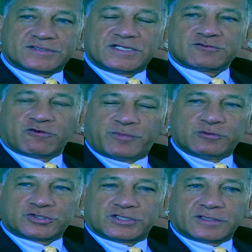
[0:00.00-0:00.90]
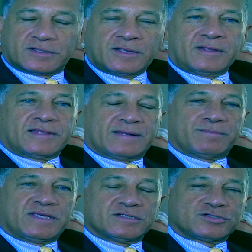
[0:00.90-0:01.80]
Distribution, that
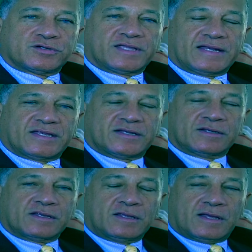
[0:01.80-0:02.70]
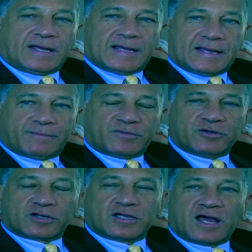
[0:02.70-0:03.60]
means you're getting
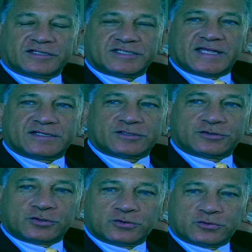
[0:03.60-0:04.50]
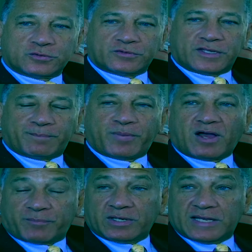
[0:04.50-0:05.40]
your content to the
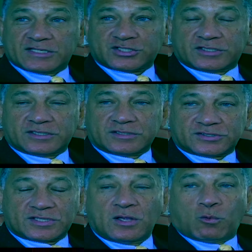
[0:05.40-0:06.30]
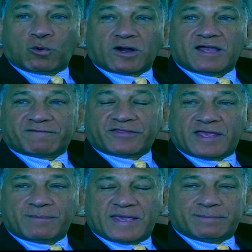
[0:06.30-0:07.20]
populations wherever
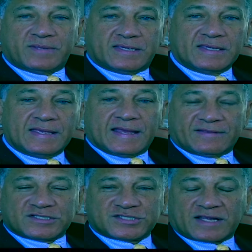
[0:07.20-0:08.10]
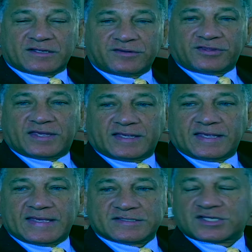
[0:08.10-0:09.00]
they may be. And the second thing
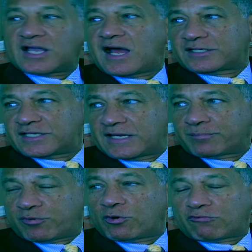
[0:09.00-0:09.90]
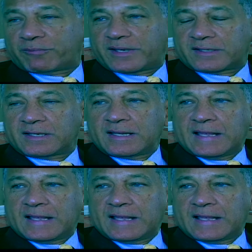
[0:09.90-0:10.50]
is content, programming.